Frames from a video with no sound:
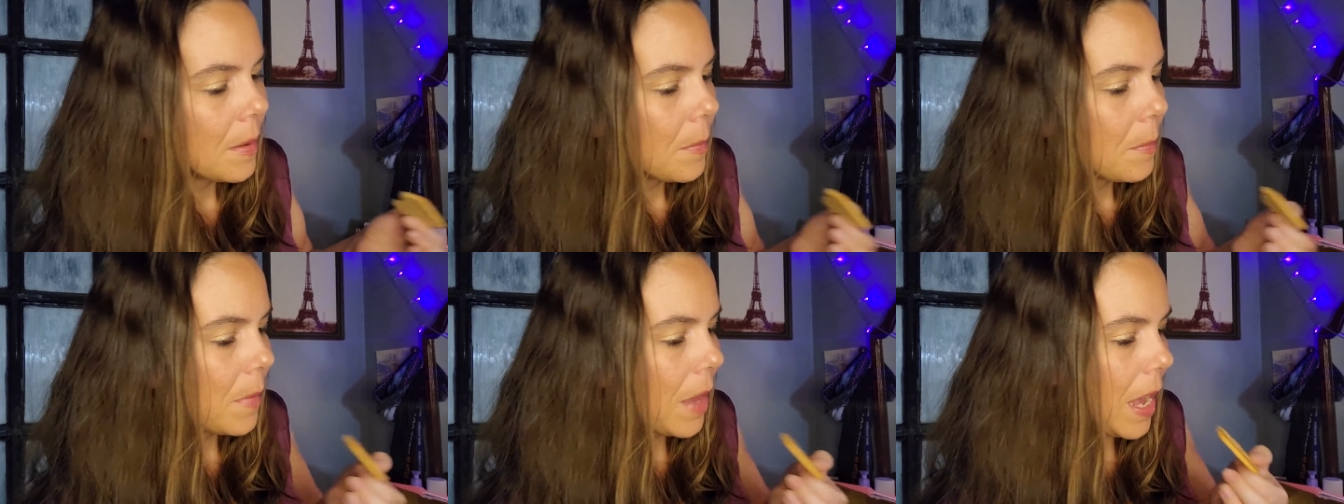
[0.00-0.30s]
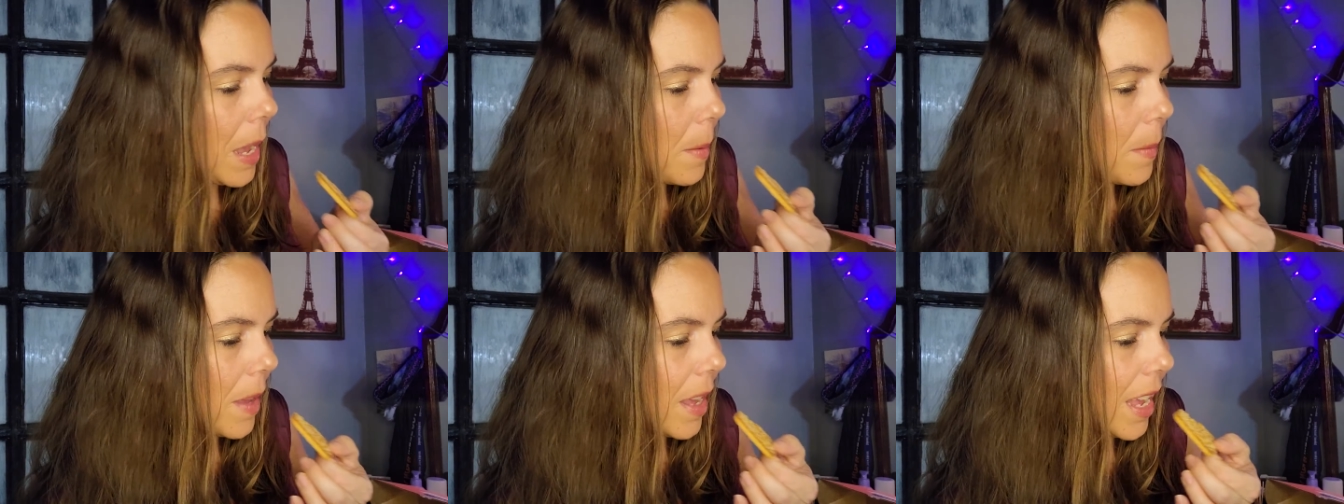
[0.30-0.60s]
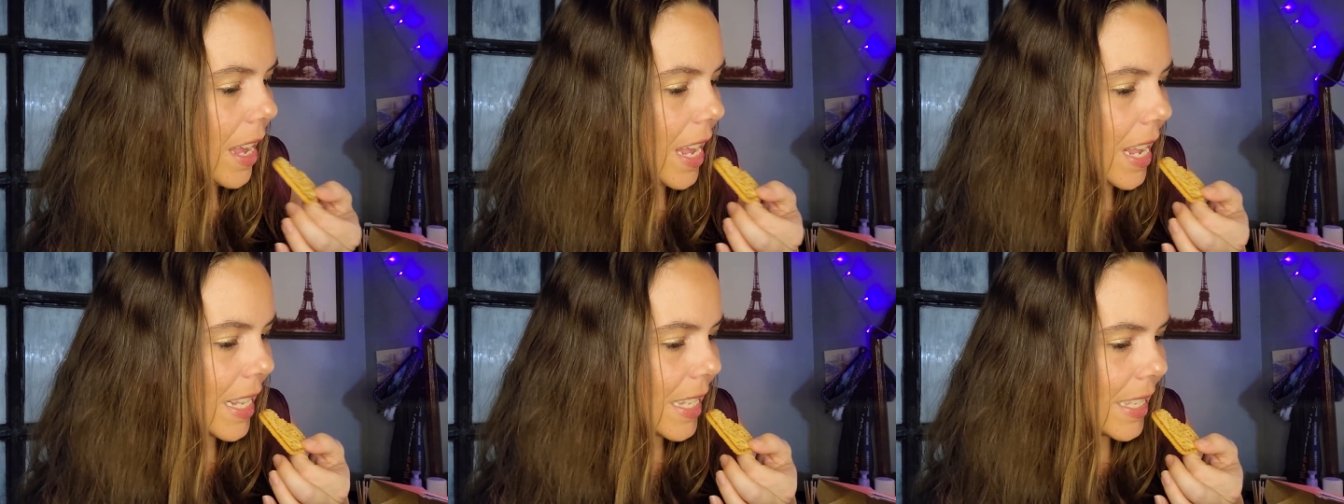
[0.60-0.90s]
Maybe.
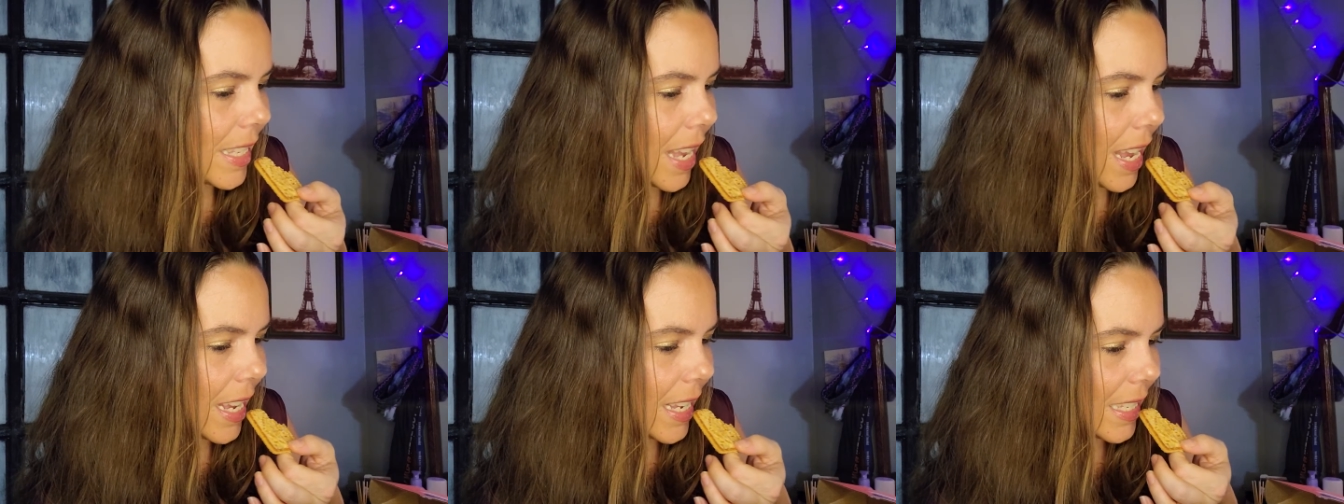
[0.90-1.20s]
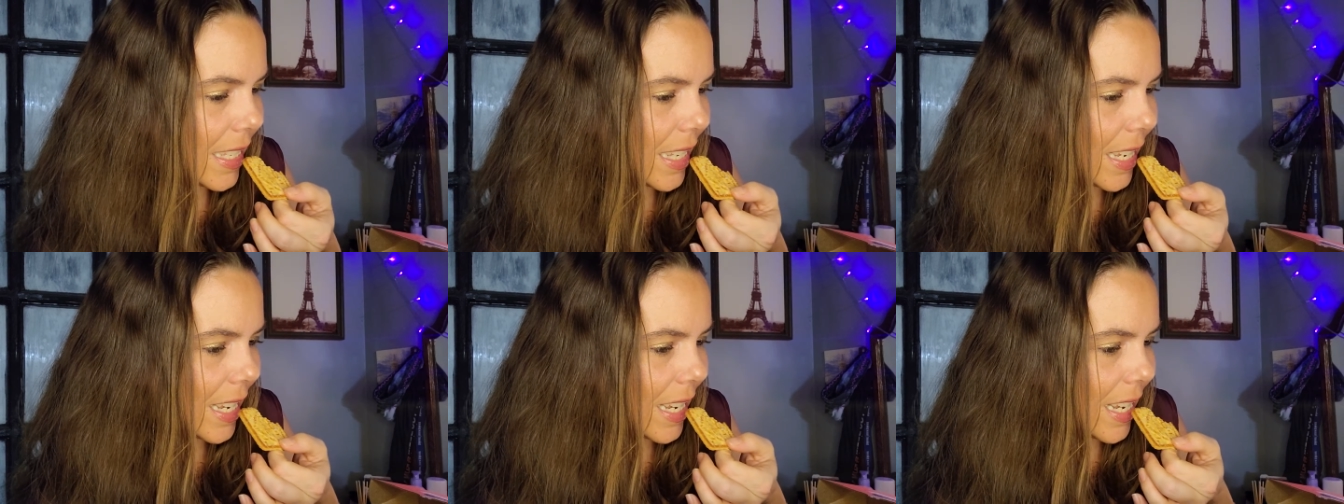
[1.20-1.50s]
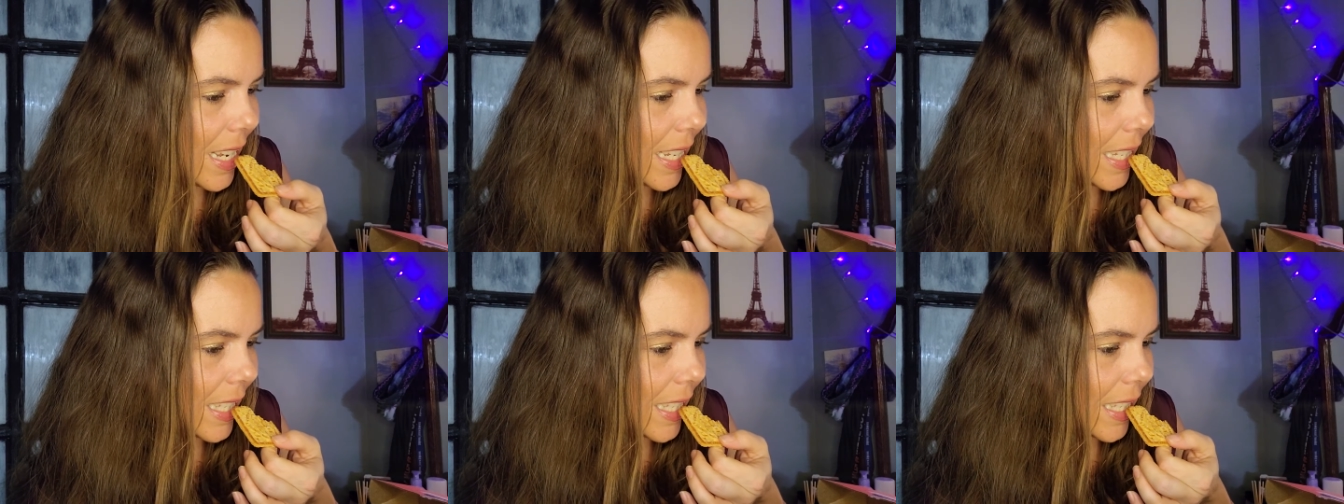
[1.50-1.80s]
It says
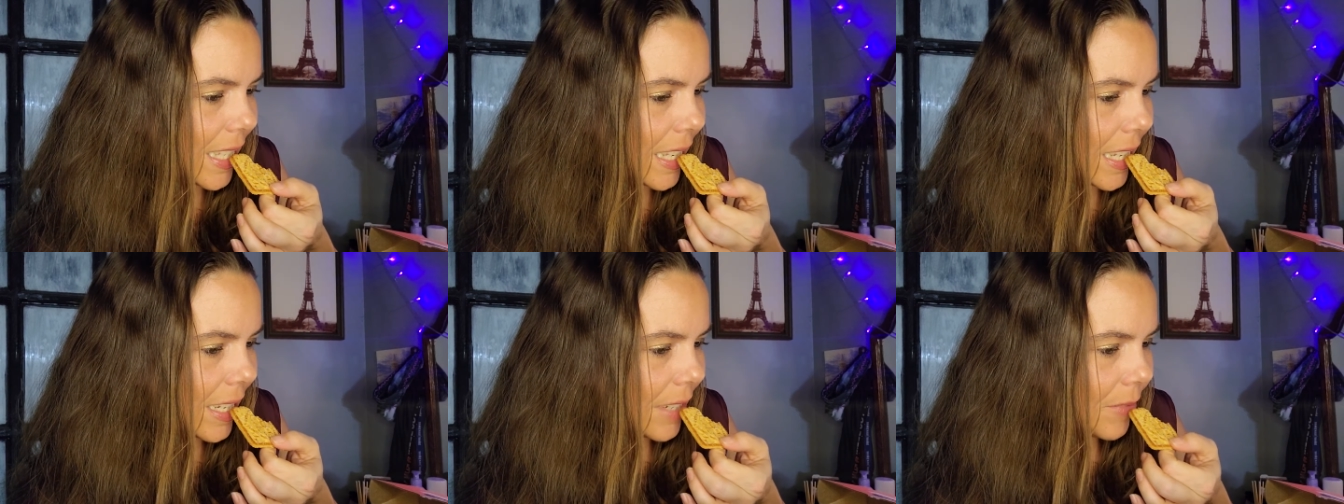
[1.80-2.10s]
it's